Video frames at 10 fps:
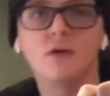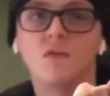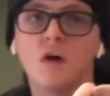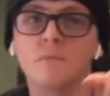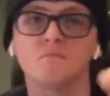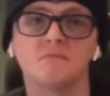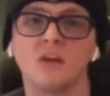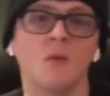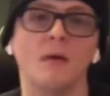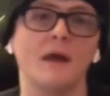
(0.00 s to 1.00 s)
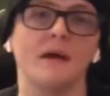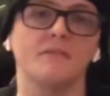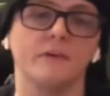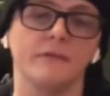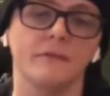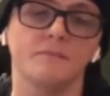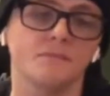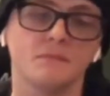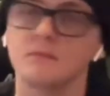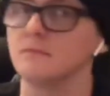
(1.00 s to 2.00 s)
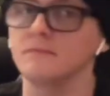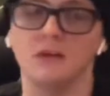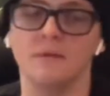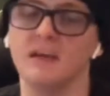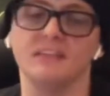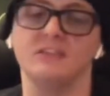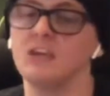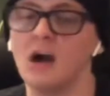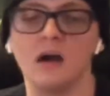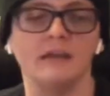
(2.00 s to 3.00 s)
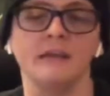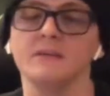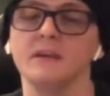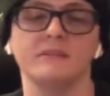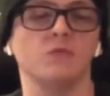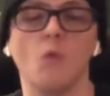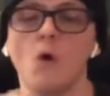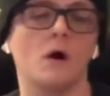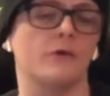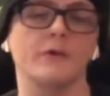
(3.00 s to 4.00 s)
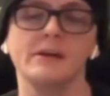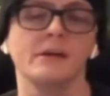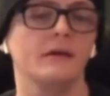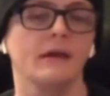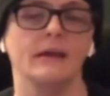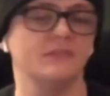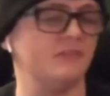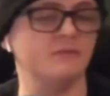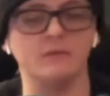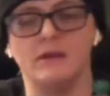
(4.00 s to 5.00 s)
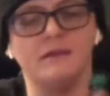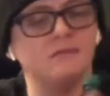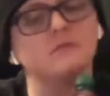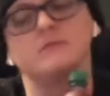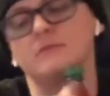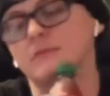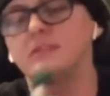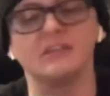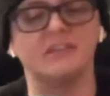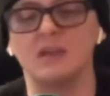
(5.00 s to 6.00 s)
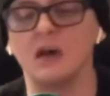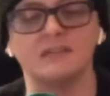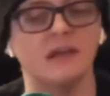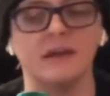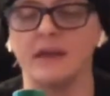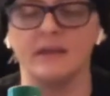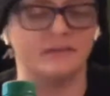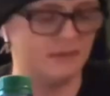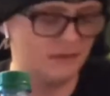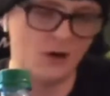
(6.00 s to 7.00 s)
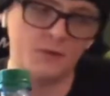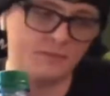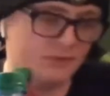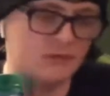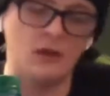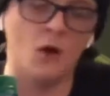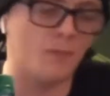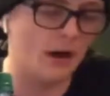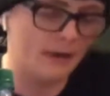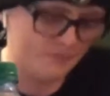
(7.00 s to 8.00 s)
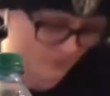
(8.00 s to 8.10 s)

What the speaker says: gonna move on. Don't buy that flavor. It's chalky, it's watery, it's disgusting, don't buy